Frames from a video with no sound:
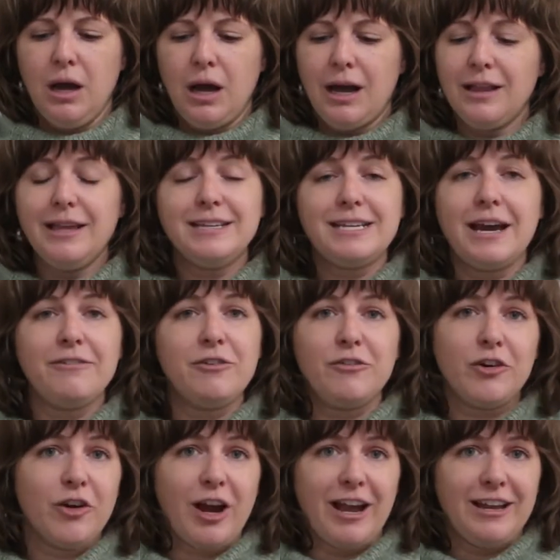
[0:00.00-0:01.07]
I like to have a
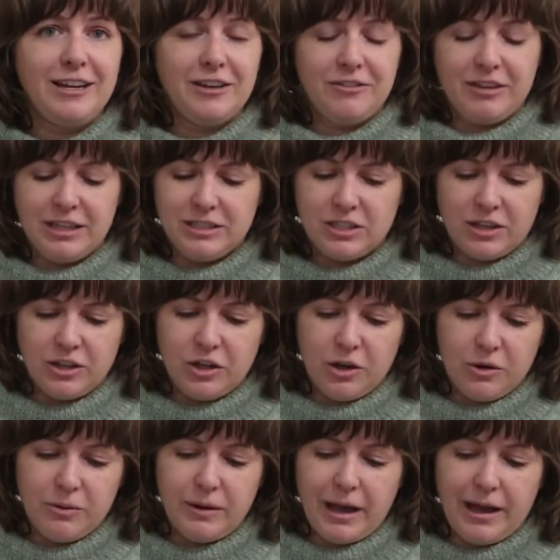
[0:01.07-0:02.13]
variety of things on the
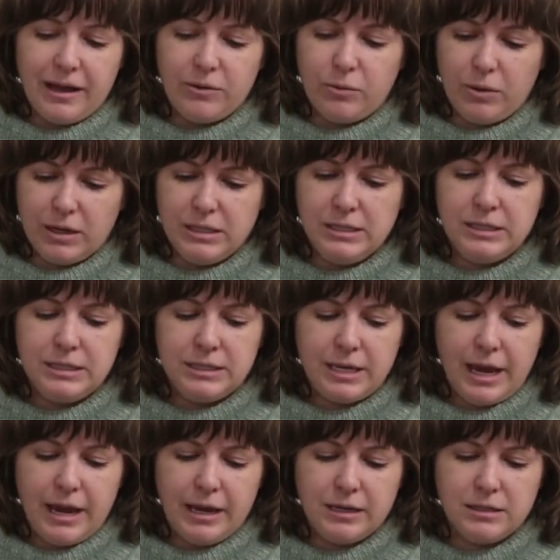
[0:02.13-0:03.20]
go at once,
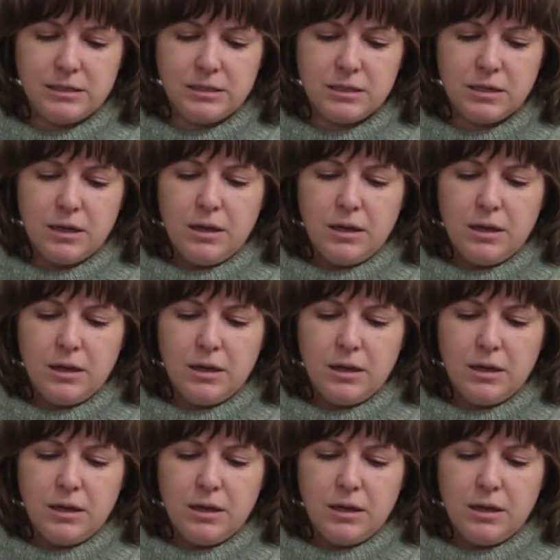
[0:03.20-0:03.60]
and